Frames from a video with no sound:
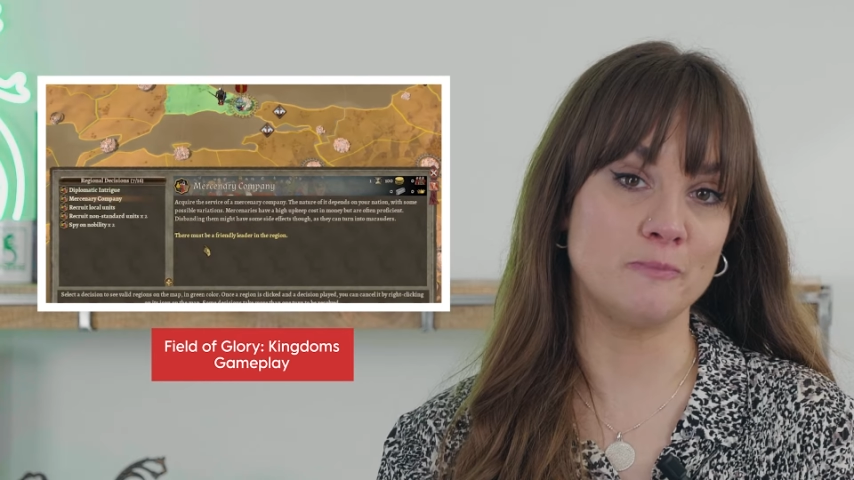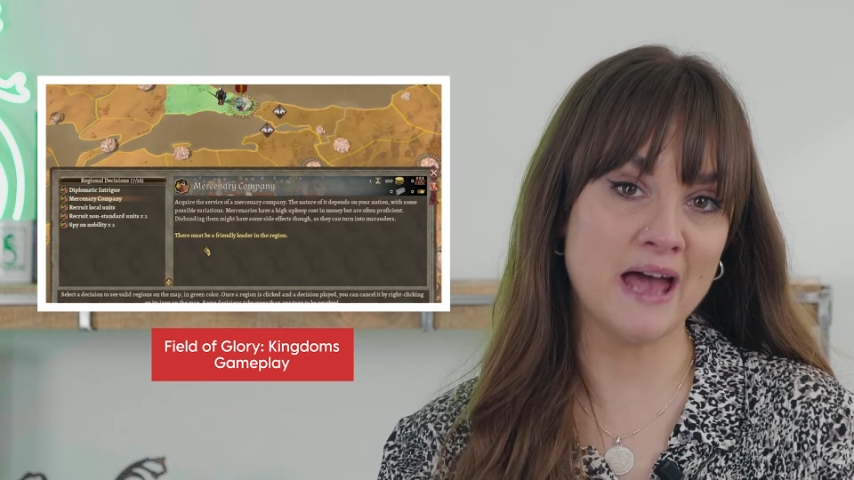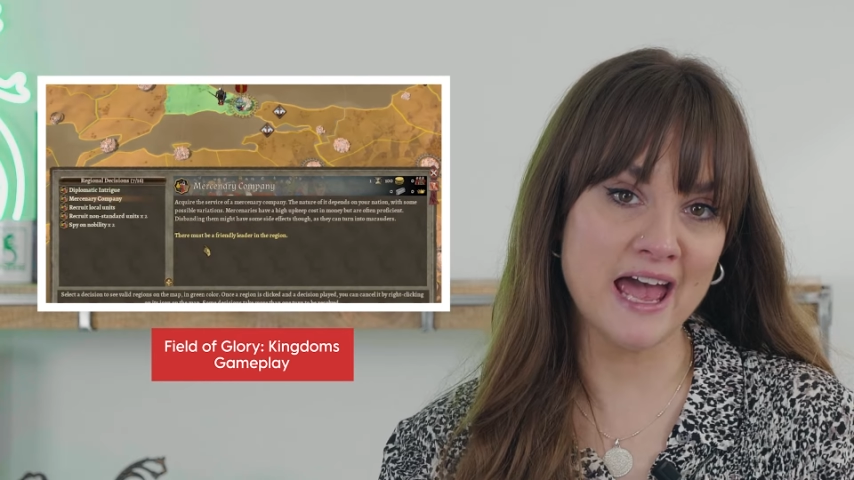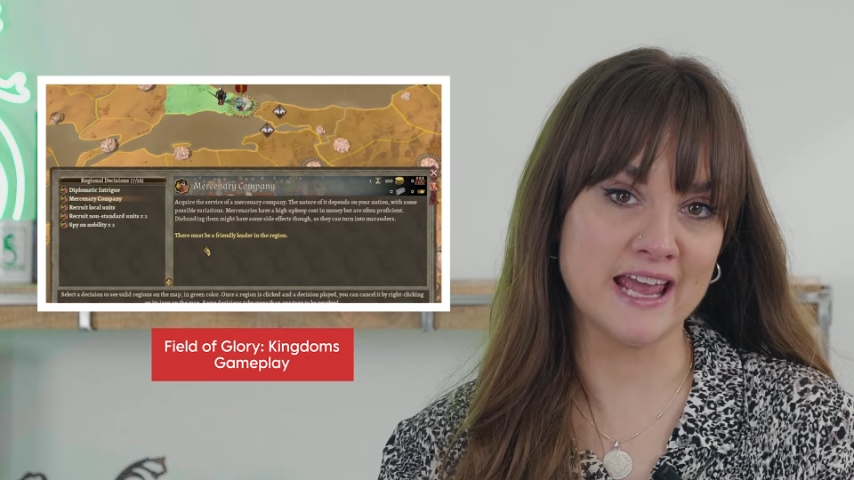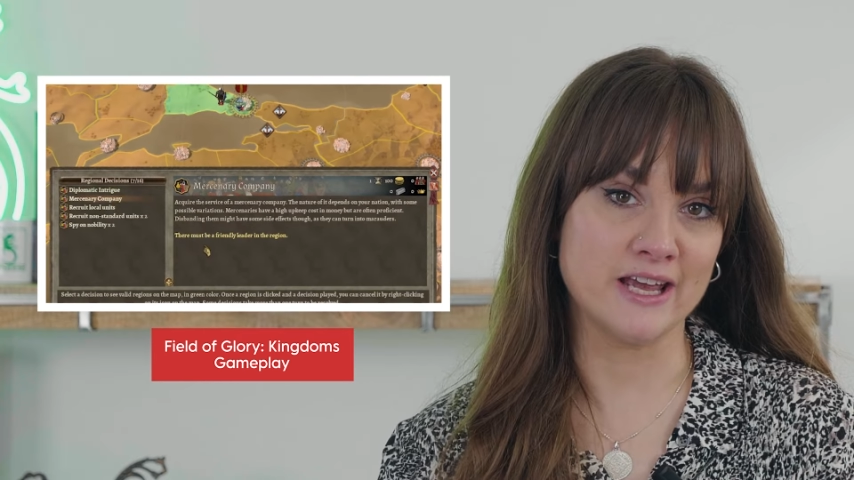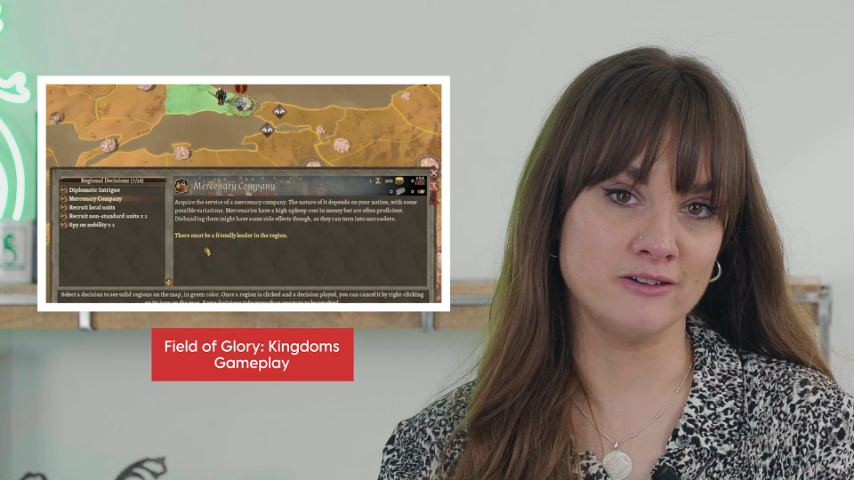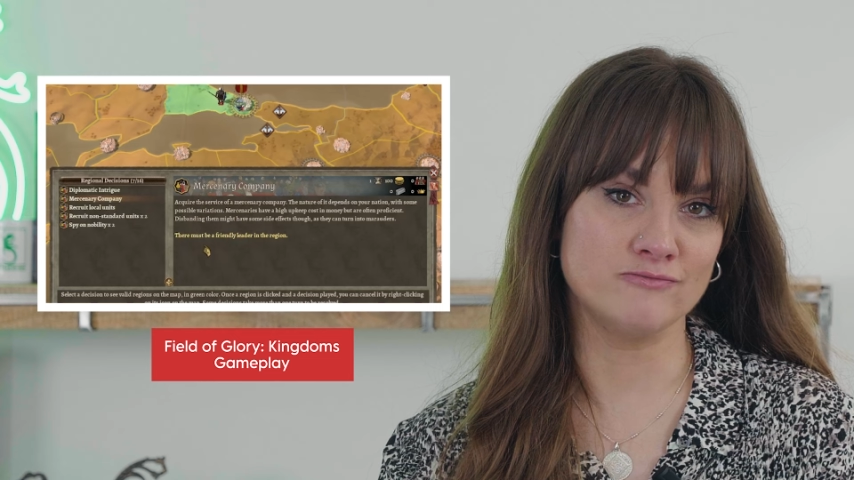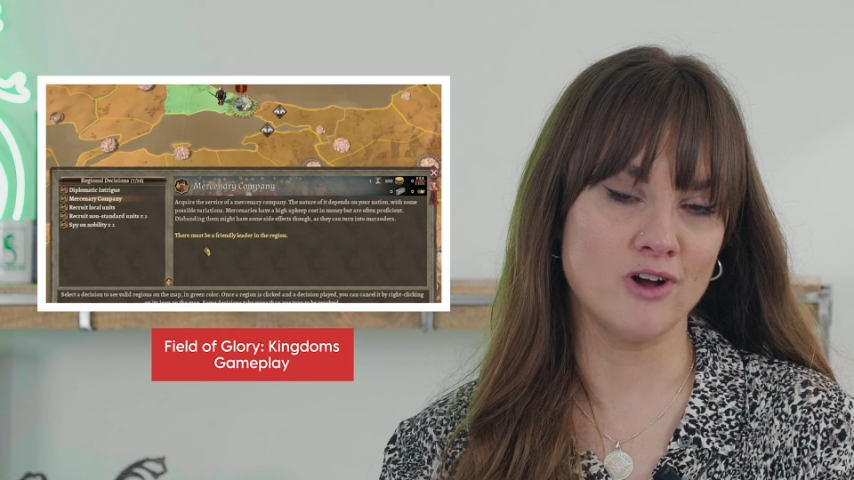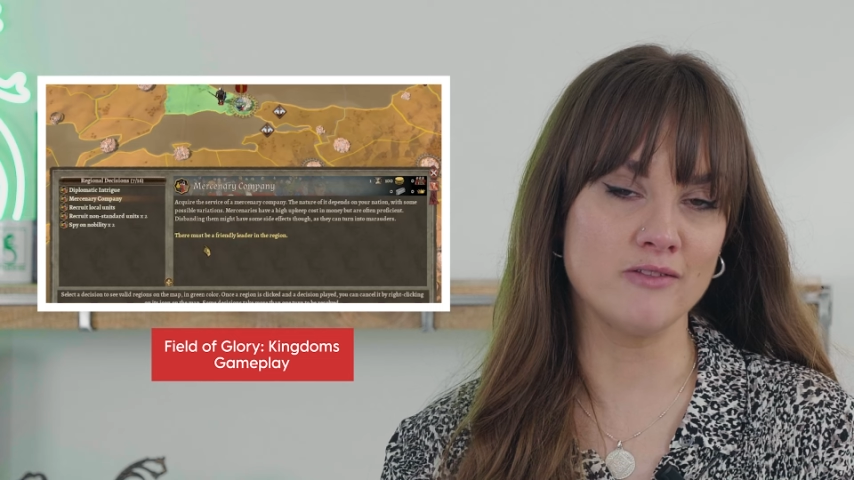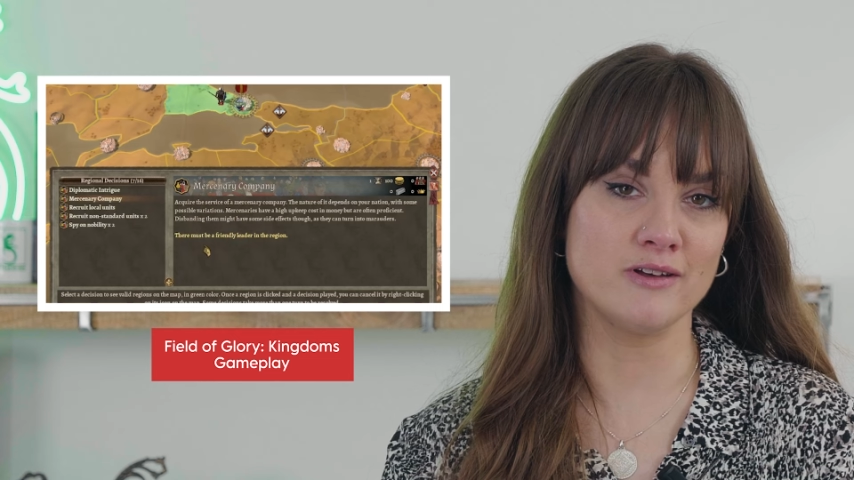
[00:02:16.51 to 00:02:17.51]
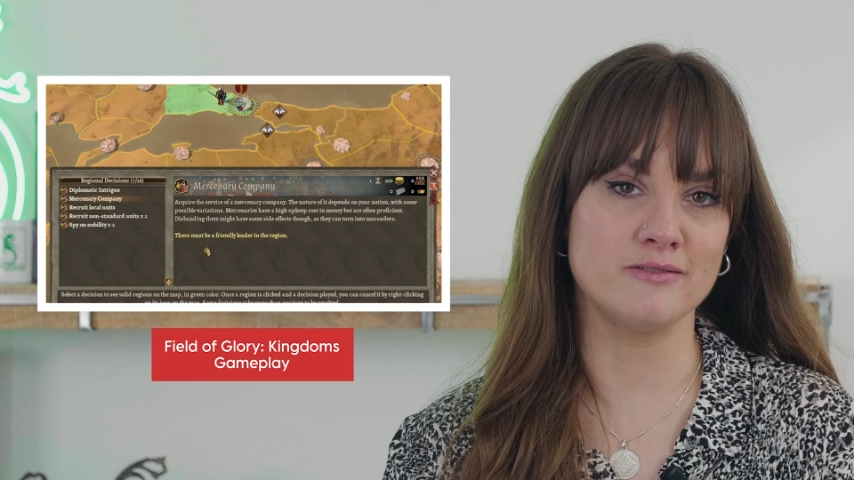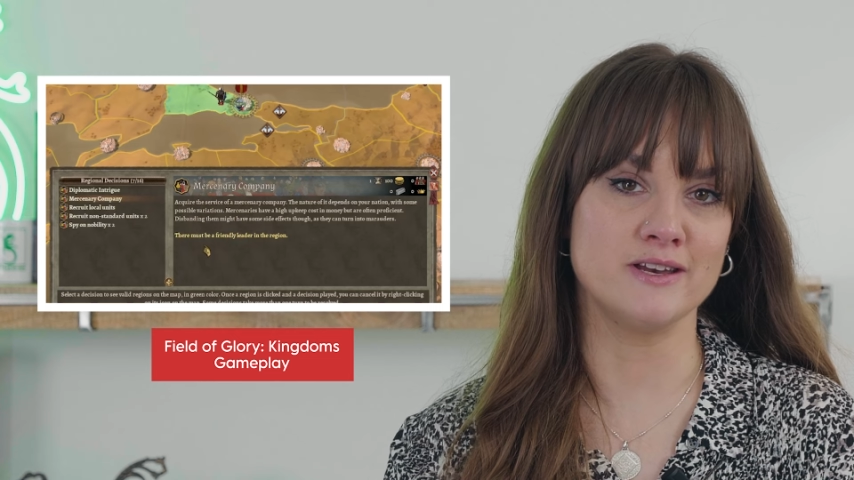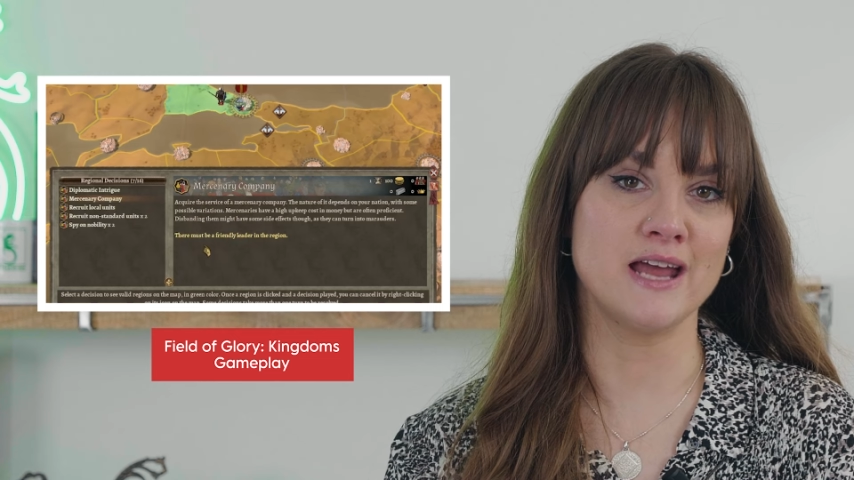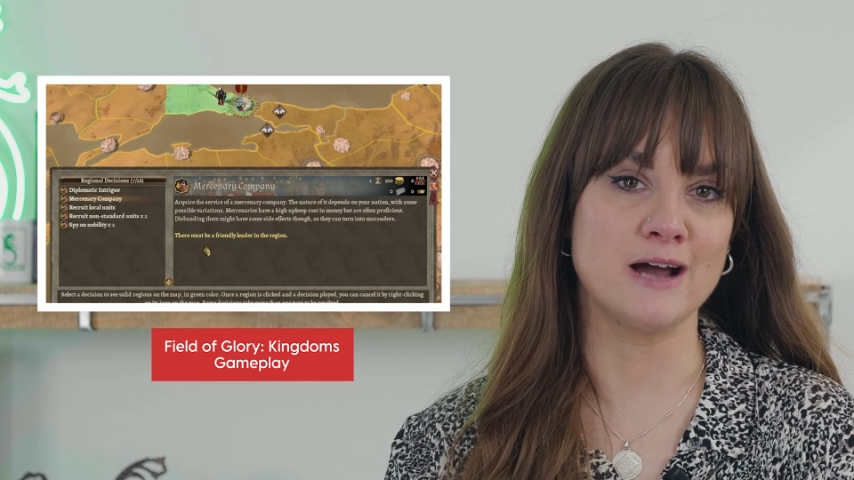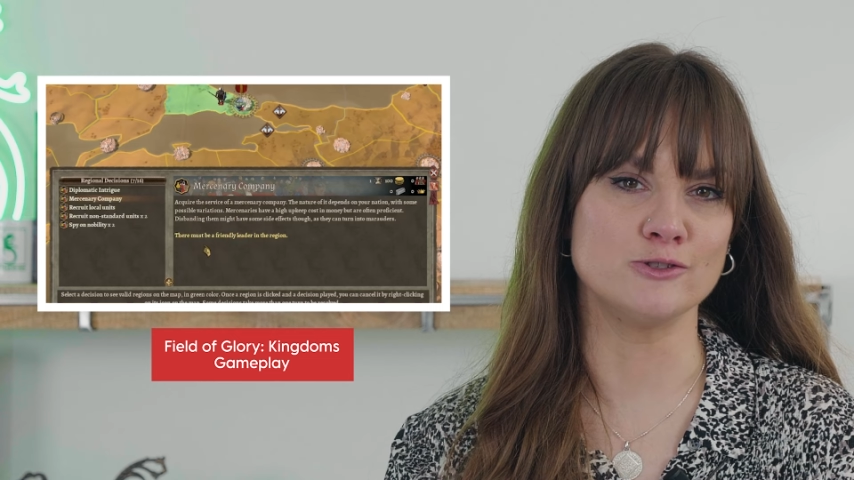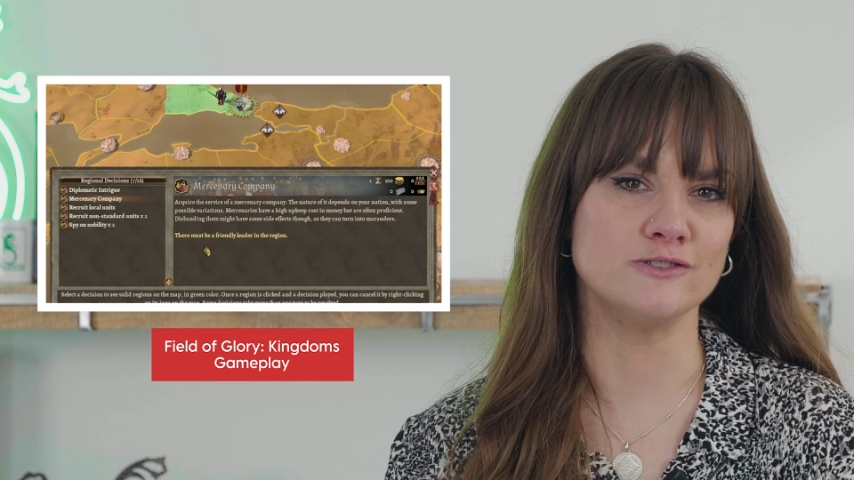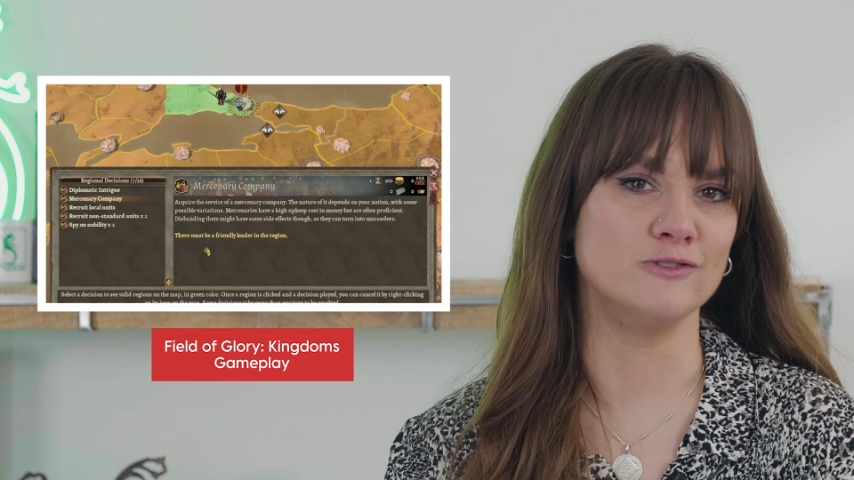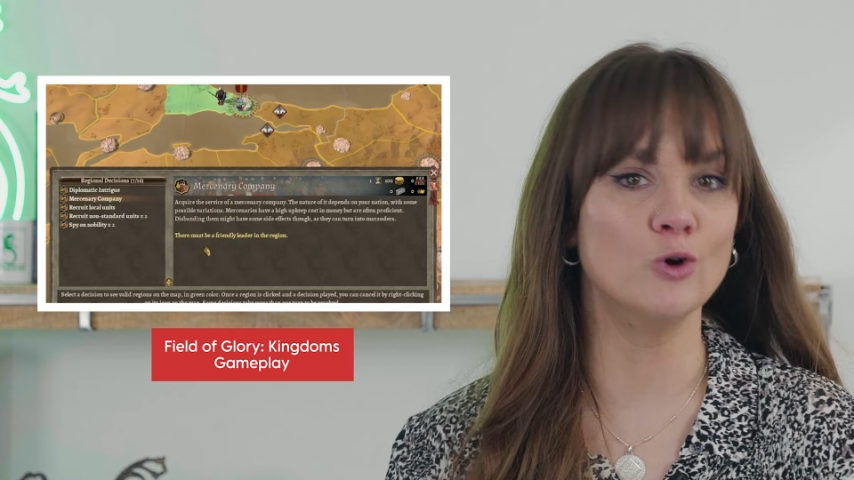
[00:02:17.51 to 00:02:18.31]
pay, rather than out of